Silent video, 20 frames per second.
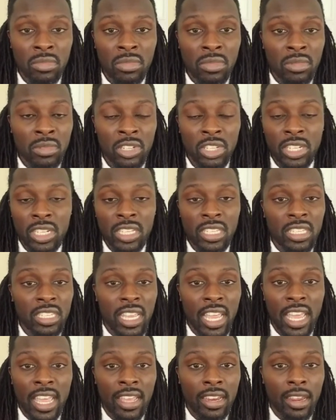she
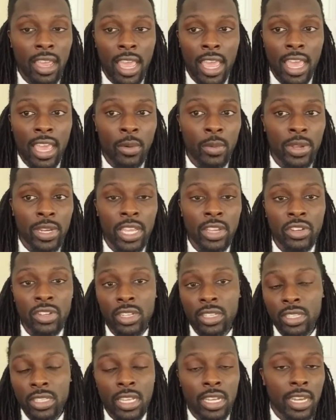said, "Hey, we need you to
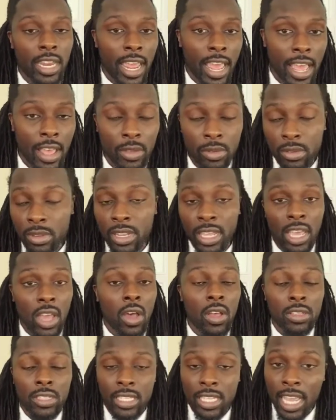sit down," they
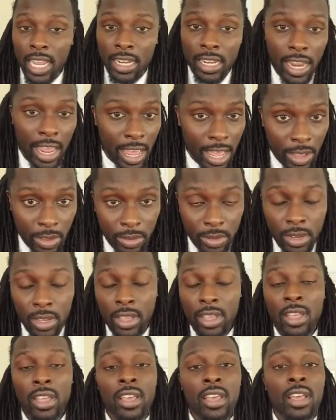all sat down.
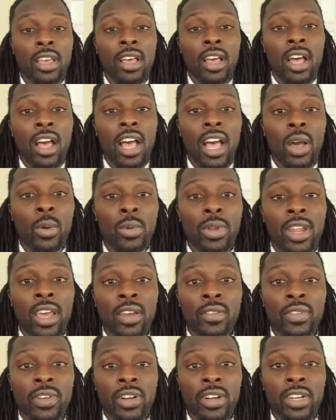
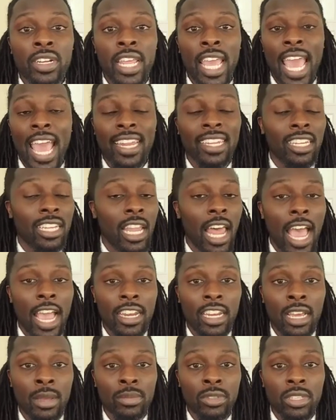Whenever they had to
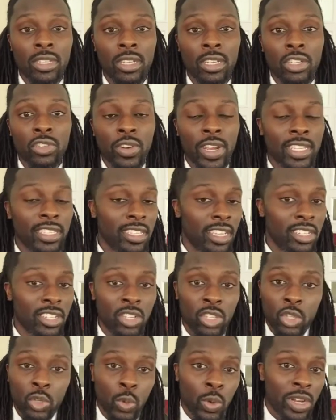line up to
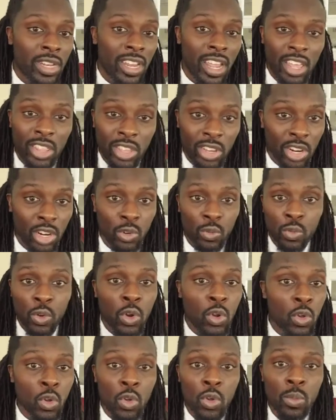transition to another
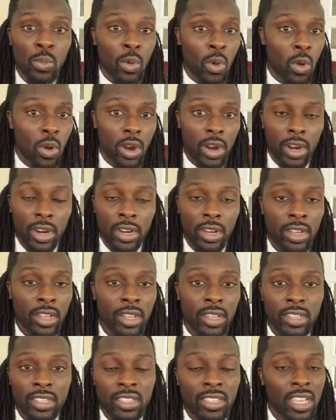room or
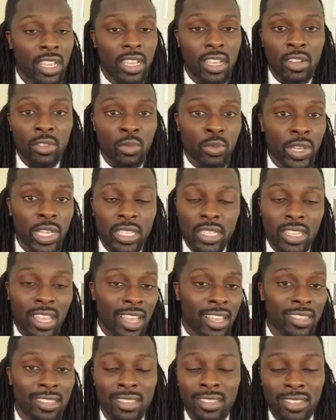to
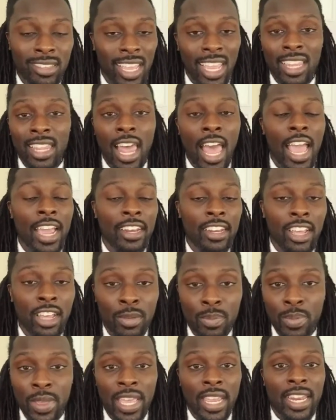recess, they lined
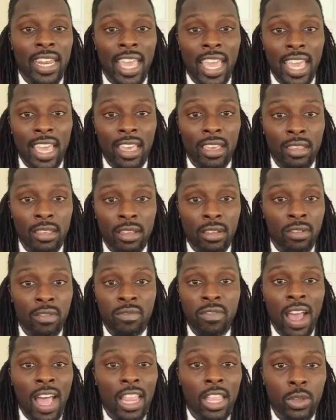up and they
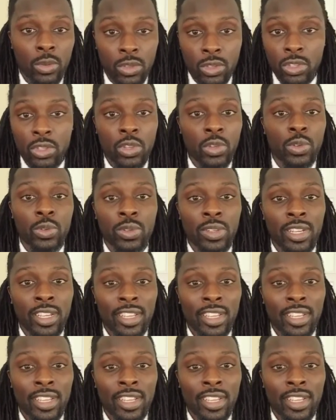followed suit.